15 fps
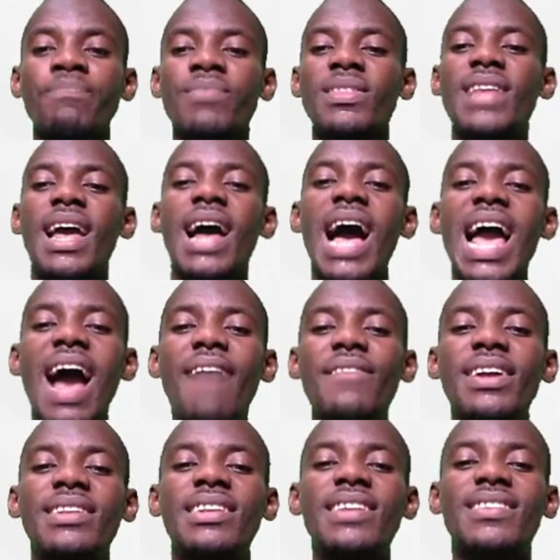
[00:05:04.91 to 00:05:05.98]
Then I have
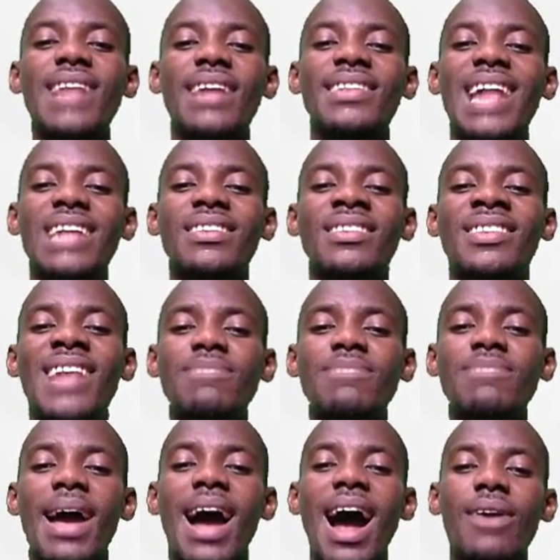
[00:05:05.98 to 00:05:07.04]
a distance, that's
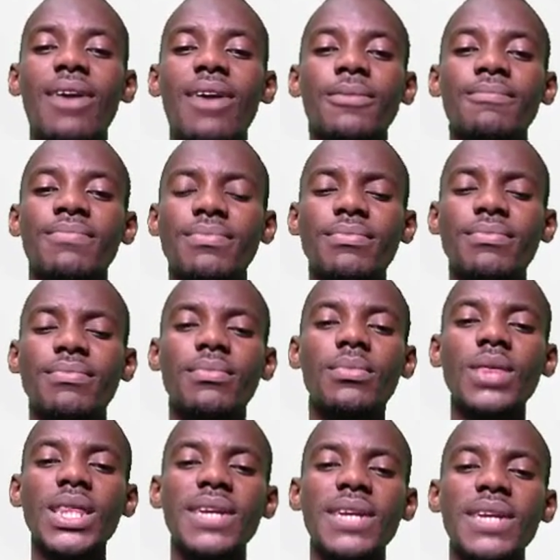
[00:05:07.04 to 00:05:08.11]
my R,
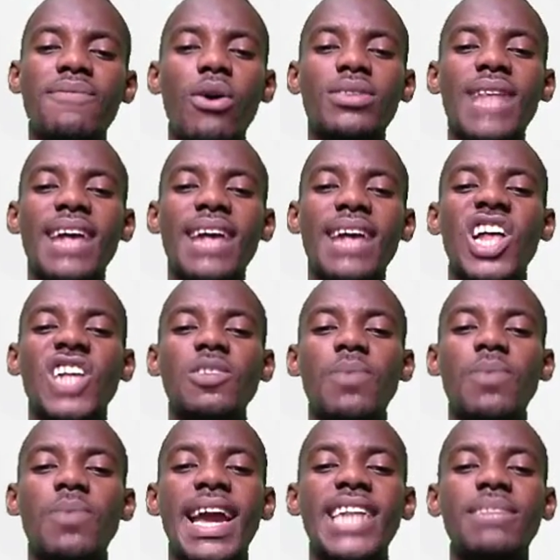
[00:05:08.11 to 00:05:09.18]
4 times 10 to the
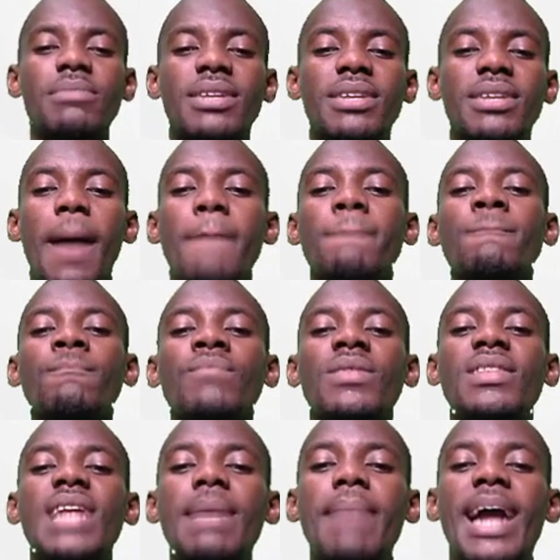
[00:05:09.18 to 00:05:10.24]
power 8 meter.
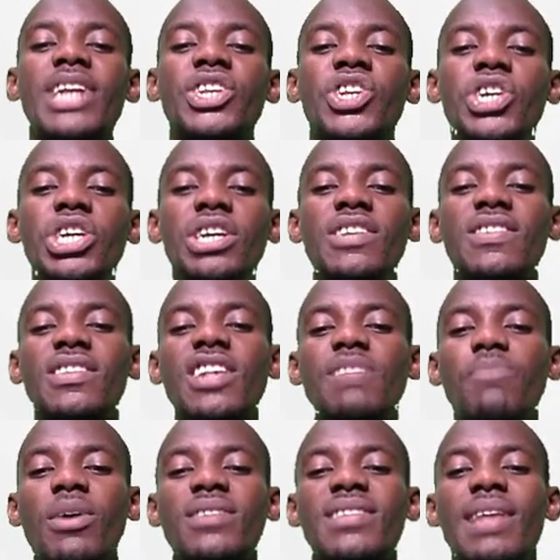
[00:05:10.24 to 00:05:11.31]
Then my G is
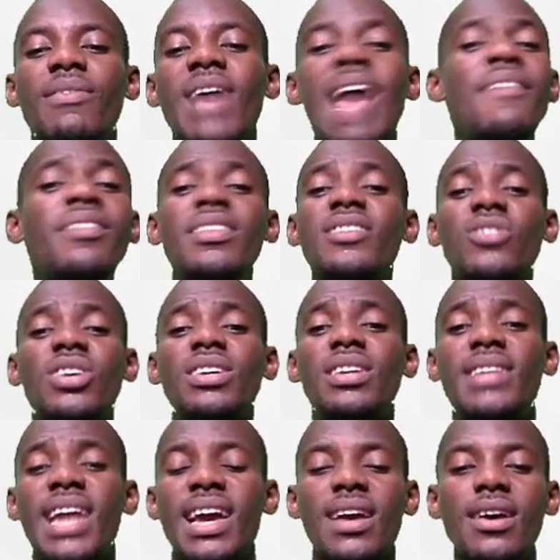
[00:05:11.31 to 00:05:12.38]
6.7. Everything is already
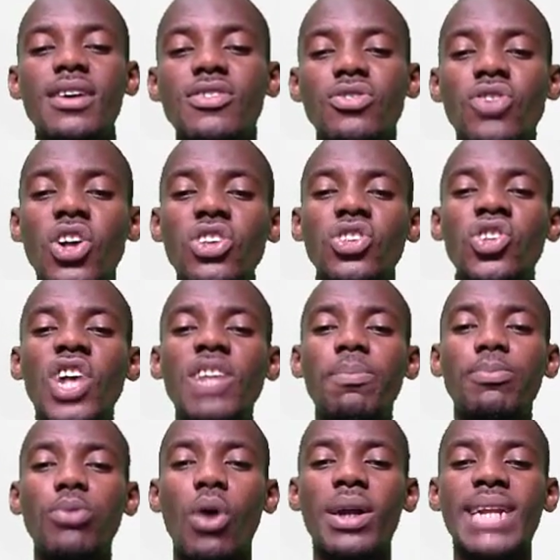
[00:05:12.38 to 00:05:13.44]
there. So just
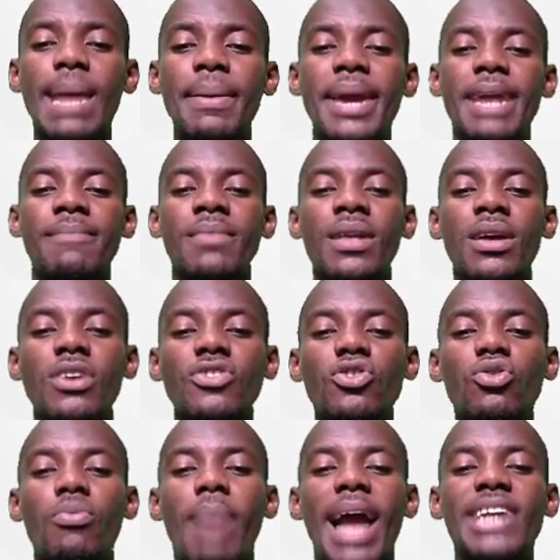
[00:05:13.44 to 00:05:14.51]
plug them in.
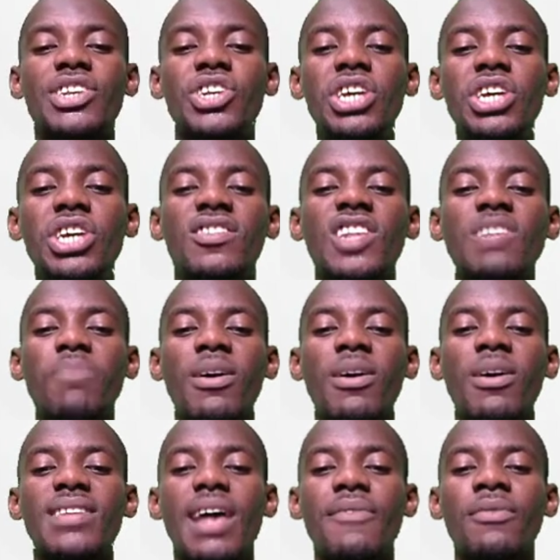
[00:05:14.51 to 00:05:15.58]
So my G is
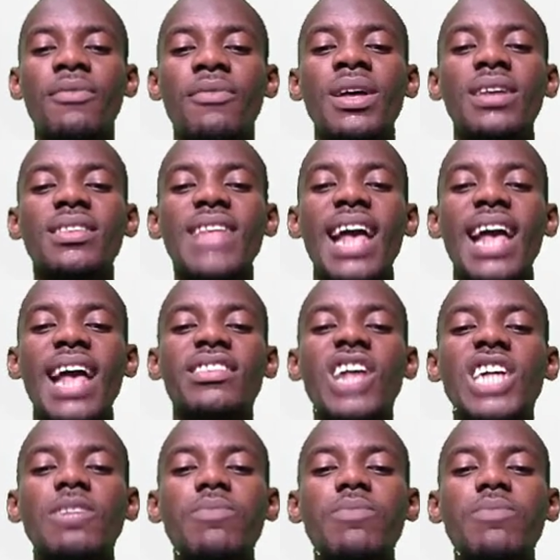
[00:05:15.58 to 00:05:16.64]
6.7 times 10
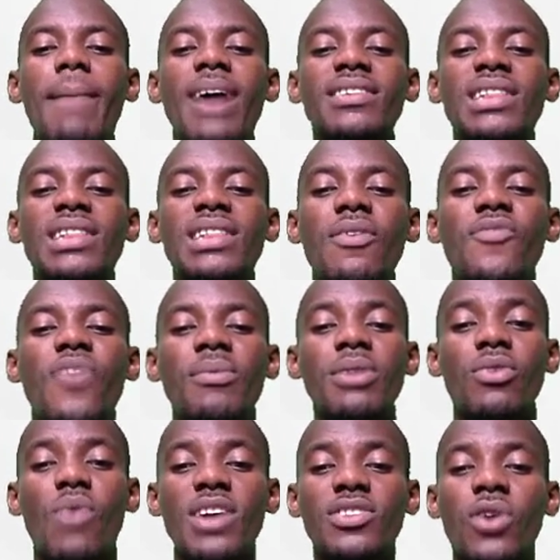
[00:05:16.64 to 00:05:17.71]
to the power minus 11 from the
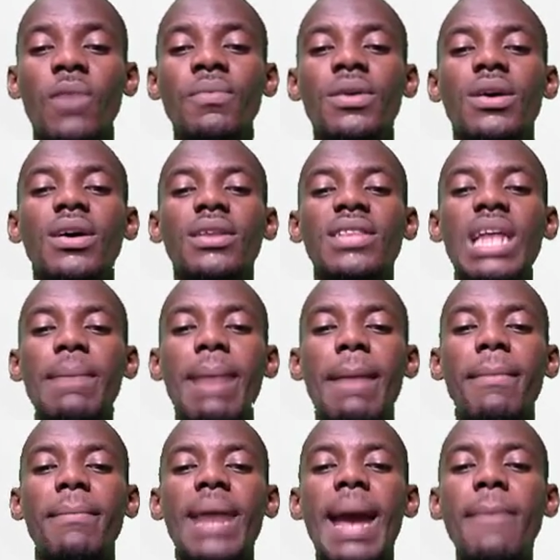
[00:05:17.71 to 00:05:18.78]
question. Then my
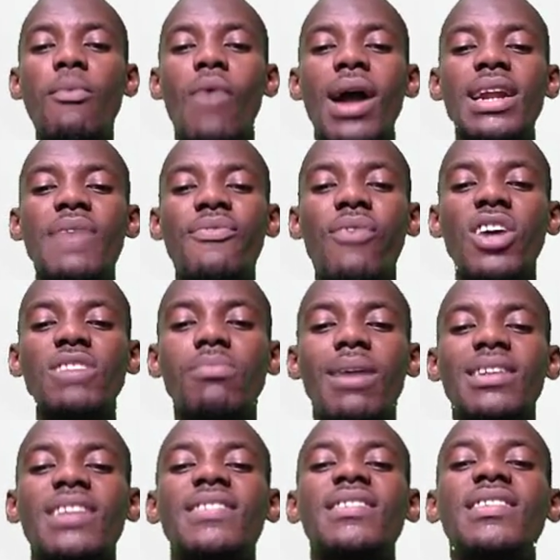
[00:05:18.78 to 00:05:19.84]
M1, the first
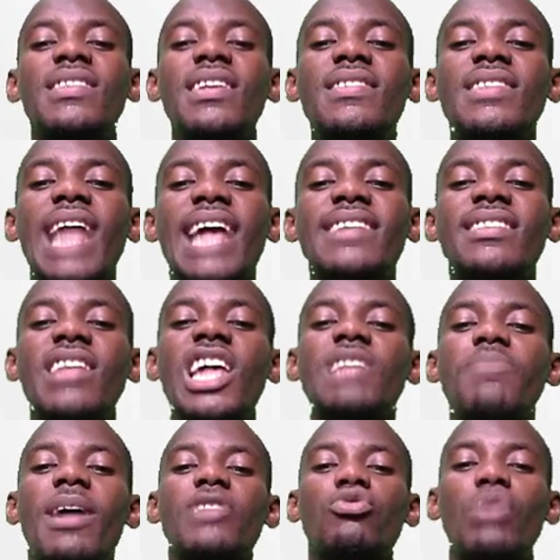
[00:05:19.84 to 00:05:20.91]
mass, is 6 times 10 to the
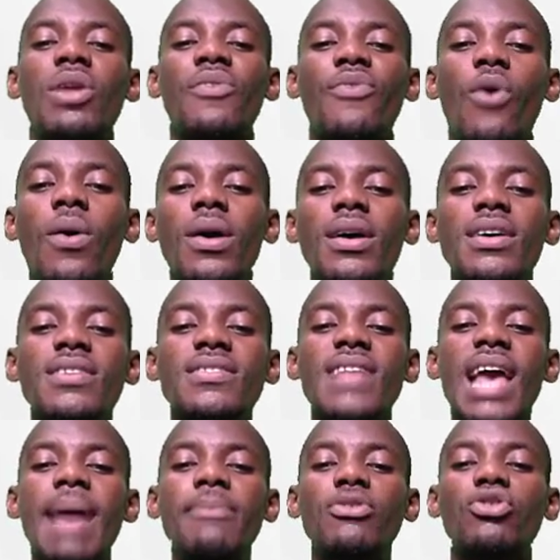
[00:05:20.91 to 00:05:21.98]
power 24.
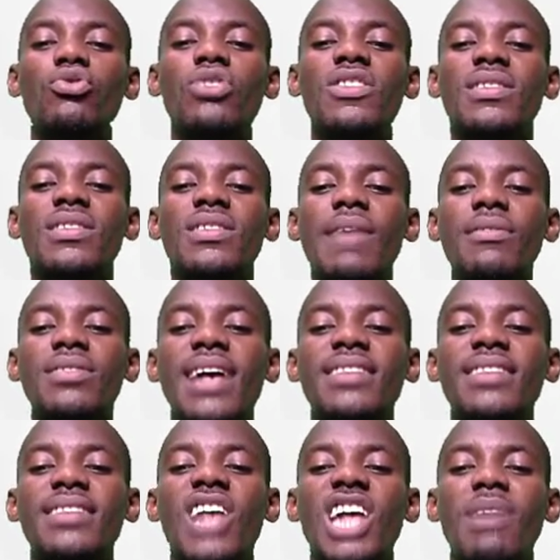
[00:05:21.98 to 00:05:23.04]
M2 is 7 times
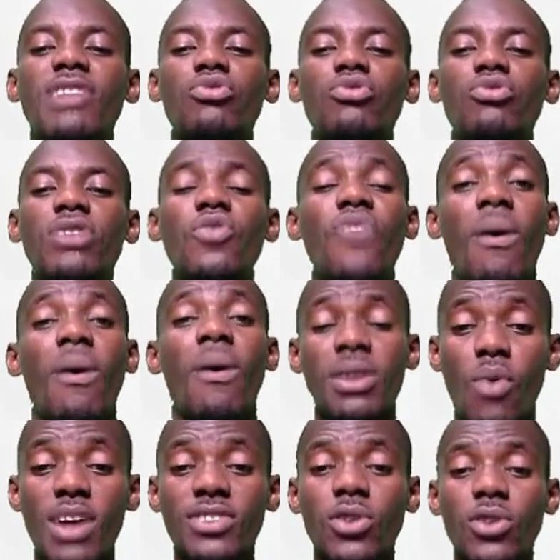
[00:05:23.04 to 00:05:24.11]
10 to the power 22 from the
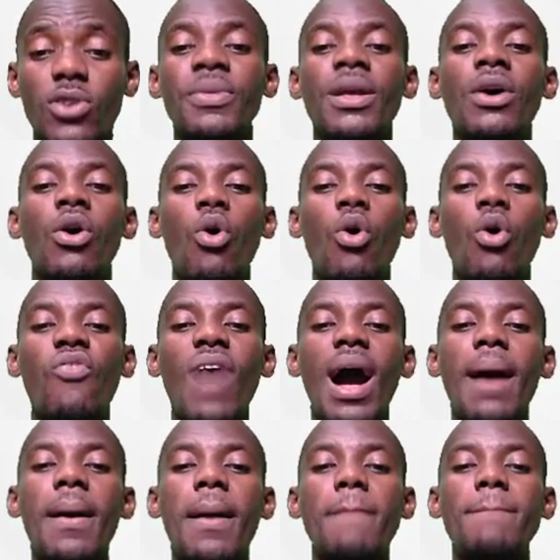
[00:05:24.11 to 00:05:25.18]
question,
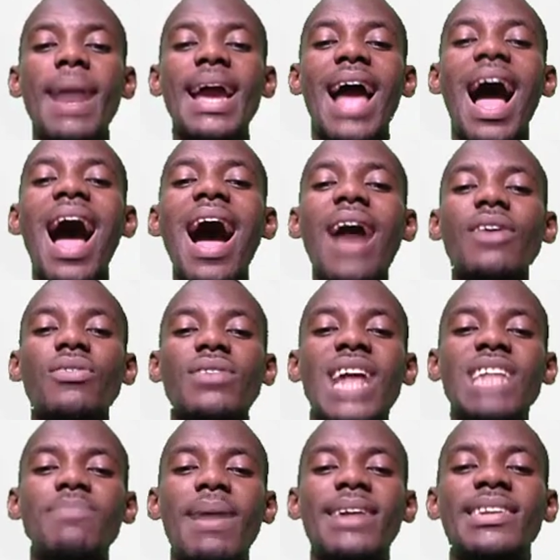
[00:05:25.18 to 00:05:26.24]
over my R,
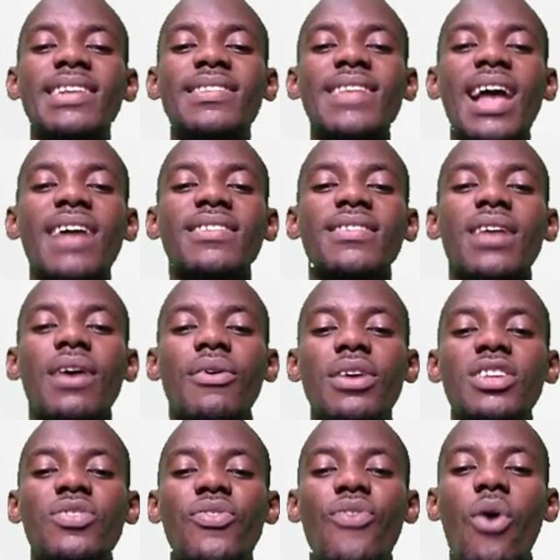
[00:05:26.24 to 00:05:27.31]
that's my distance,
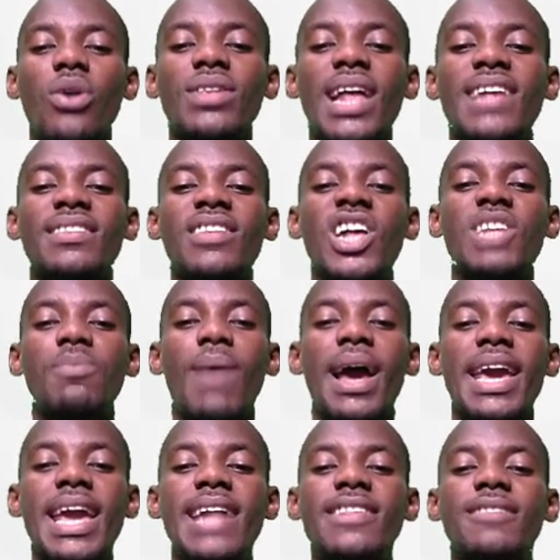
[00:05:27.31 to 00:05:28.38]
is 4 times 10 to the
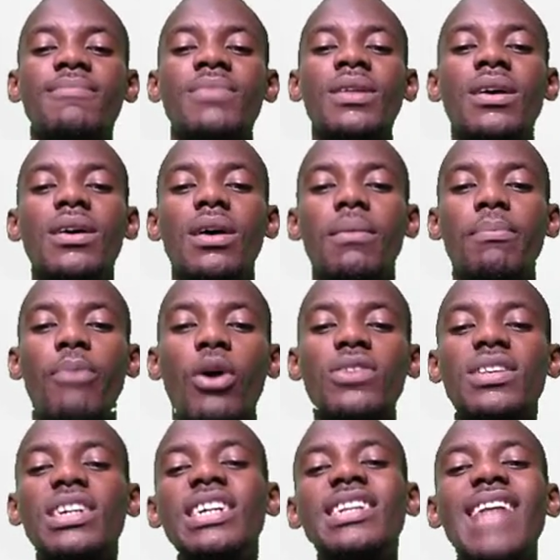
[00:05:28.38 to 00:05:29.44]
power 8.
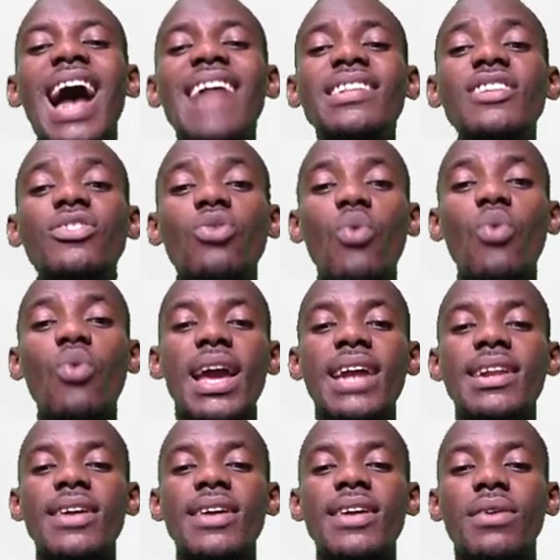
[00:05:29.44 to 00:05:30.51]
But it has a square
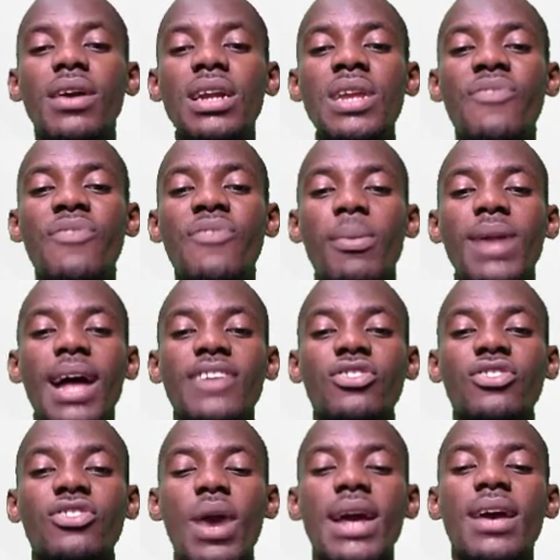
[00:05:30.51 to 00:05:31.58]
in the formula,
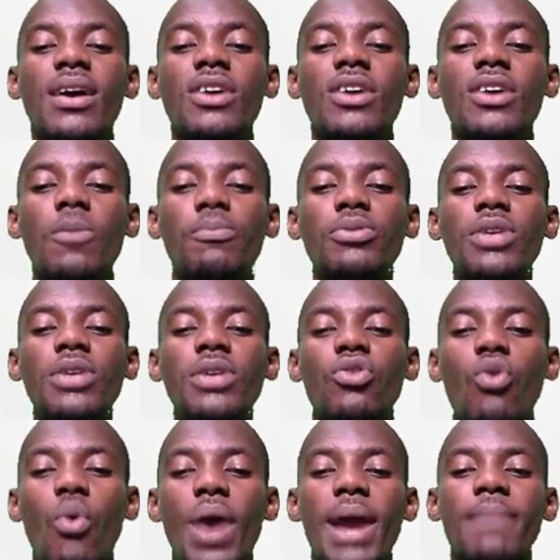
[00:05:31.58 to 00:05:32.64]
square. So put a
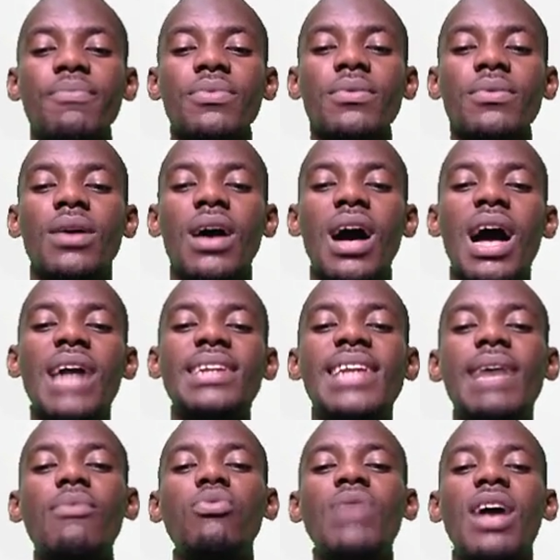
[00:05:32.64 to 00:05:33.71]
square, and
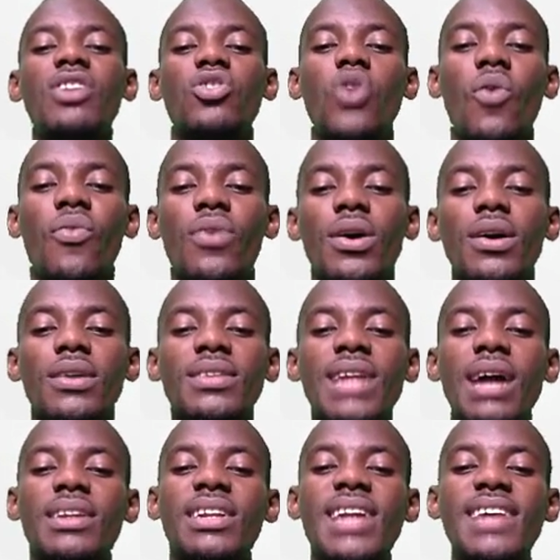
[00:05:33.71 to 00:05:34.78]
then we'll now solve.
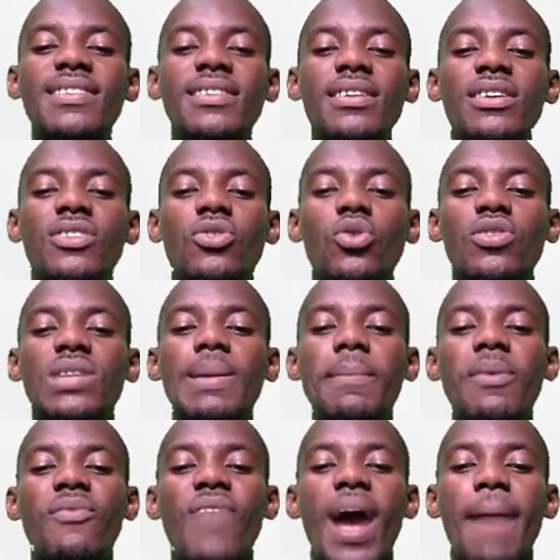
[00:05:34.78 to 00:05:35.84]
Now the next thing is to
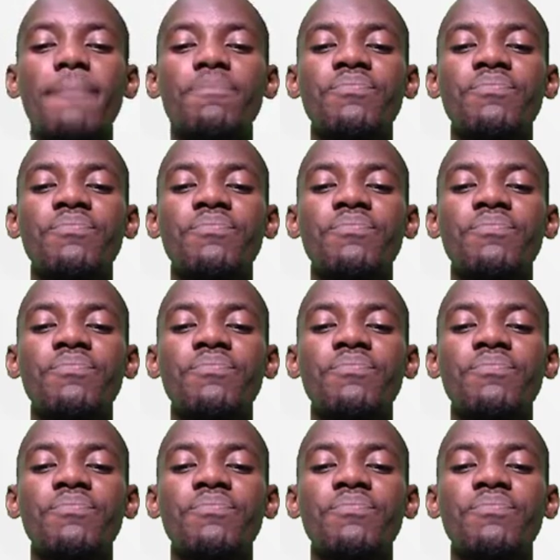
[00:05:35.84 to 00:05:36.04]
simplify.